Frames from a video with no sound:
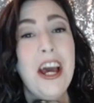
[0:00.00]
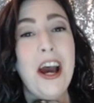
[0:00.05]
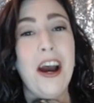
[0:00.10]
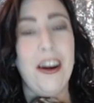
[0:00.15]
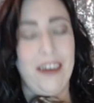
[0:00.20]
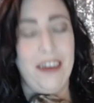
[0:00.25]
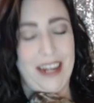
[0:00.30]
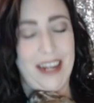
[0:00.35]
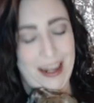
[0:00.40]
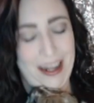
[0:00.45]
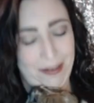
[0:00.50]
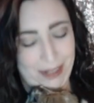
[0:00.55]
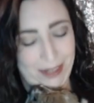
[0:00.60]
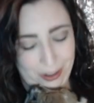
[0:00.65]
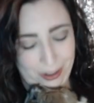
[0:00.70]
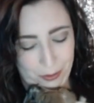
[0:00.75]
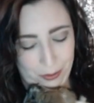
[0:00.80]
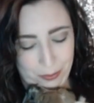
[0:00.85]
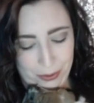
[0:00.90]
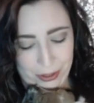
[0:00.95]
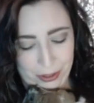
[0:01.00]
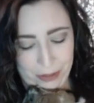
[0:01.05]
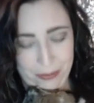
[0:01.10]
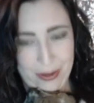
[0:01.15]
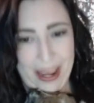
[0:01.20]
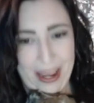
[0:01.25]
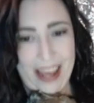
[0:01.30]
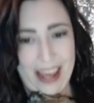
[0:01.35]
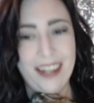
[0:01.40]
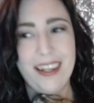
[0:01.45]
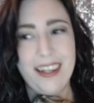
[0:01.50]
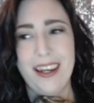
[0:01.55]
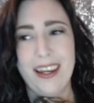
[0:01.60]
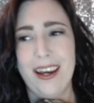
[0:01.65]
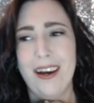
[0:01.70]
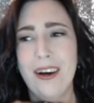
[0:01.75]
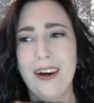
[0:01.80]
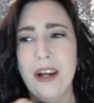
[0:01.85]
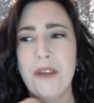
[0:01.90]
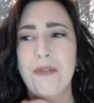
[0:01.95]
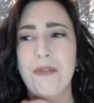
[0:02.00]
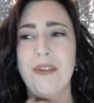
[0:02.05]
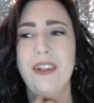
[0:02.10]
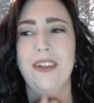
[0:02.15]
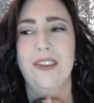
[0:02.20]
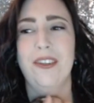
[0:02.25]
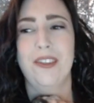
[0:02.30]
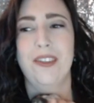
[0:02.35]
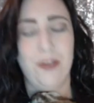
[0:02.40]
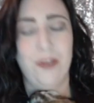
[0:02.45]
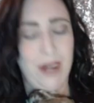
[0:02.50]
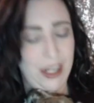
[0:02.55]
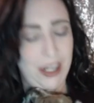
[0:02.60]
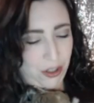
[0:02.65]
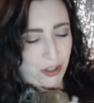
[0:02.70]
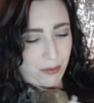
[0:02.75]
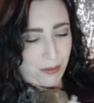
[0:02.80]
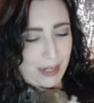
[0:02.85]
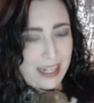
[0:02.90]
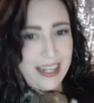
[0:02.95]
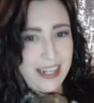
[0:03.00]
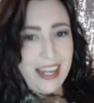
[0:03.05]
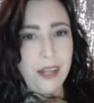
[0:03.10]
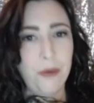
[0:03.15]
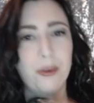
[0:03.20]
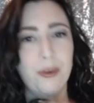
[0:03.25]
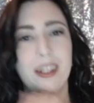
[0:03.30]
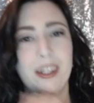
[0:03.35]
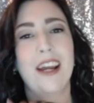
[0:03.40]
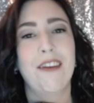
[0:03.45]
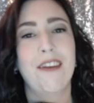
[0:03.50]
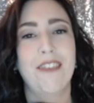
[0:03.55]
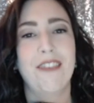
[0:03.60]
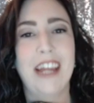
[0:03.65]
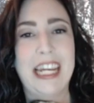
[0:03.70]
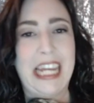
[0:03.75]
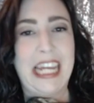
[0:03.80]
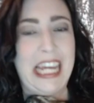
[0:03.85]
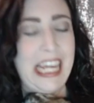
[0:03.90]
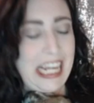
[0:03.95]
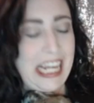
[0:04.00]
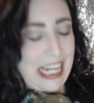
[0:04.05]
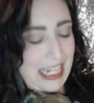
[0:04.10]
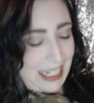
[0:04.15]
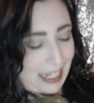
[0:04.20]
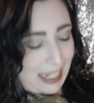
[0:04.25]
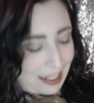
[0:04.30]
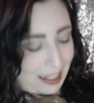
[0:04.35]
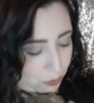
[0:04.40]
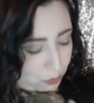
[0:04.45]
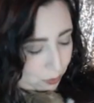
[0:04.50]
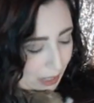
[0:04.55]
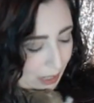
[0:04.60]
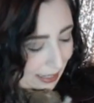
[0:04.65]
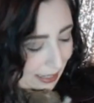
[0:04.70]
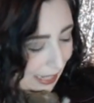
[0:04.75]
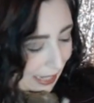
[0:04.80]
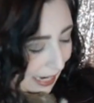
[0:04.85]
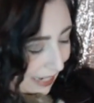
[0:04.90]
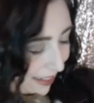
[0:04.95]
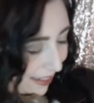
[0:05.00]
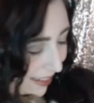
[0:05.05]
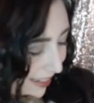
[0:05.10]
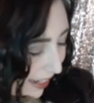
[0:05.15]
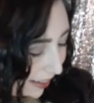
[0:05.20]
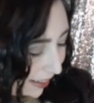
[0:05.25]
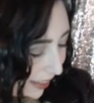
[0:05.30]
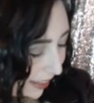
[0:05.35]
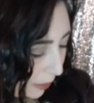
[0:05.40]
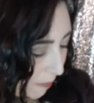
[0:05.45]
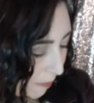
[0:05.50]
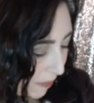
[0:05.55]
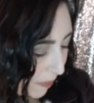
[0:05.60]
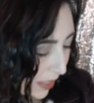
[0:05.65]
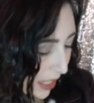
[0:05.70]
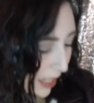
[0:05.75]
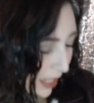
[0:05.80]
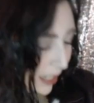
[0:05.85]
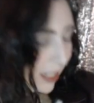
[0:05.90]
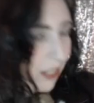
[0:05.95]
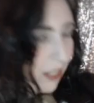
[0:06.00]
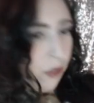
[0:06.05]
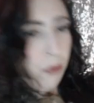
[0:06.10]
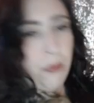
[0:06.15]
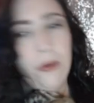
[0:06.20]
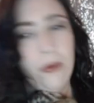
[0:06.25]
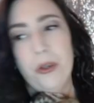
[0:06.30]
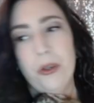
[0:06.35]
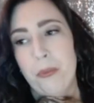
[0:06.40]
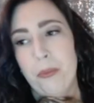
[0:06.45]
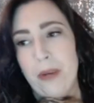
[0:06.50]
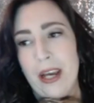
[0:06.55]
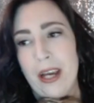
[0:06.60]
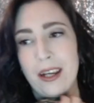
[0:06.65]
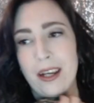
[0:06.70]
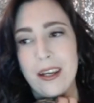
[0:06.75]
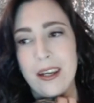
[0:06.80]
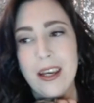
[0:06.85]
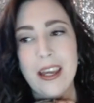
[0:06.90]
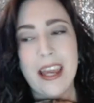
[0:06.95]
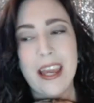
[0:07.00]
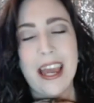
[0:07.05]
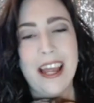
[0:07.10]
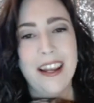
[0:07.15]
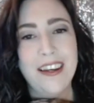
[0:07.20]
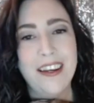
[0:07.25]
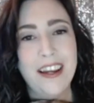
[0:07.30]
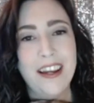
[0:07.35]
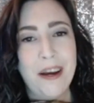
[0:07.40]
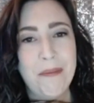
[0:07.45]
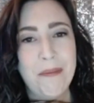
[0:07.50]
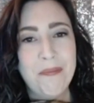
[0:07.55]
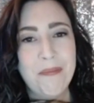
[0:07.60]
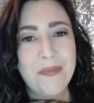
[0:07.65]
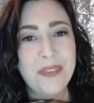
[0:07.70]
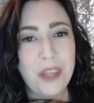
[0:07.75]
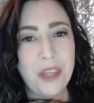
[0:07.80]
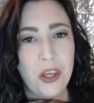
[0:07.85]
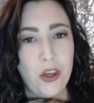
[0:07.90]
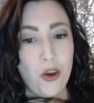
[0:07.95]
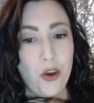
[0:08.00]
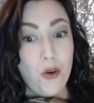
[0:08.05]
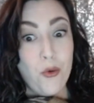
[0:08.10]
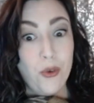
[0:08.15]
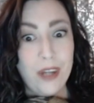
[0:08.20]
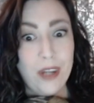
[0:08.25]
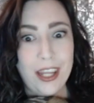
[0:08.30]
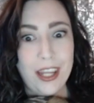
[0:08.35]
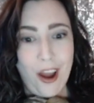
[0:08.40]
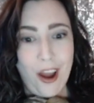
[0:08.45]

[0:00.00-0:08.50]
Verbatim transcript: all right I'm gonna go put her back I feel her scratching my neck we're gonna have like nice red lines down there I'm gonna go put her back and um, we'll get